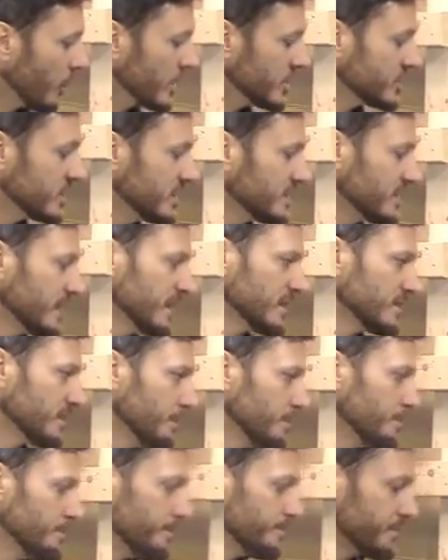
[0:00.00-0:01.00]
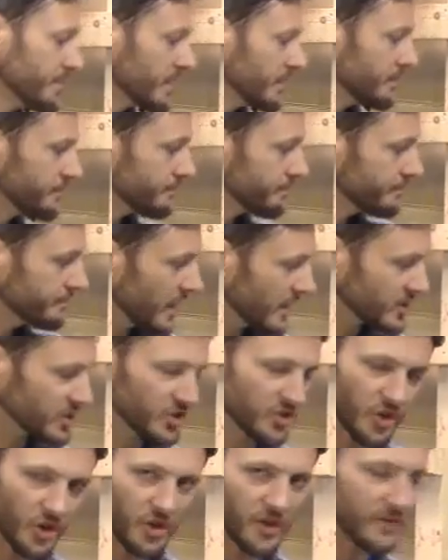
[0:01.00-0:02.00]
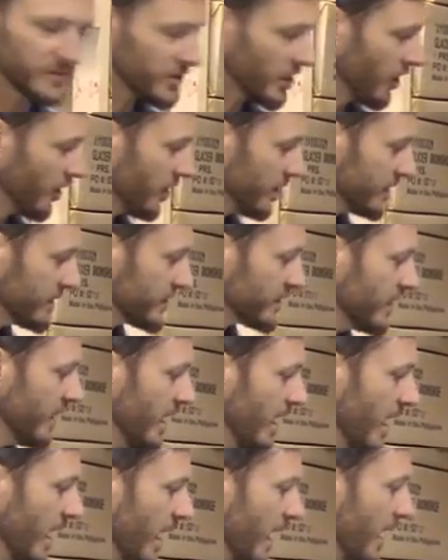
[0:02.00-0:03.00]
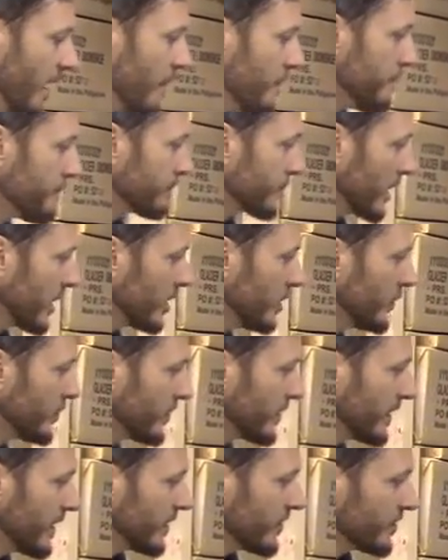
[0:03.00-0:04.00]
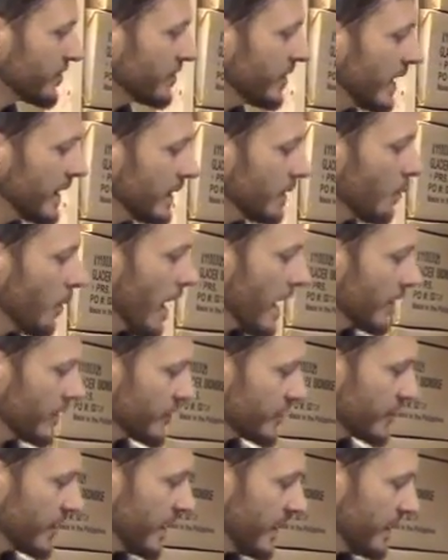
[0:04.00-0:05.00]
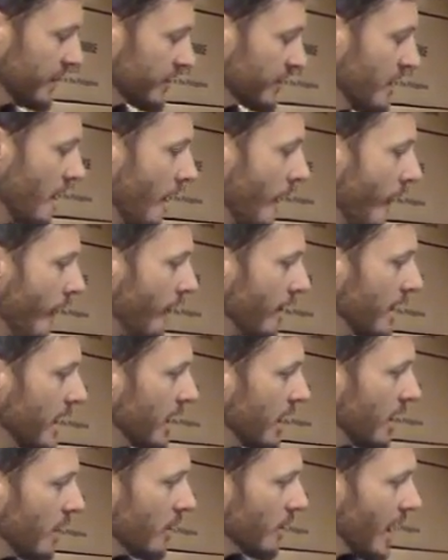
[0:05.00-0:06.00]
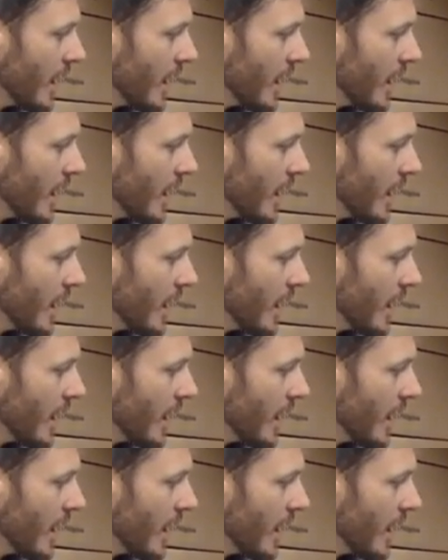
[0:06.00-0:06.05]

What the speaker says: should say some assertive turns using these slightly wider skis. You know,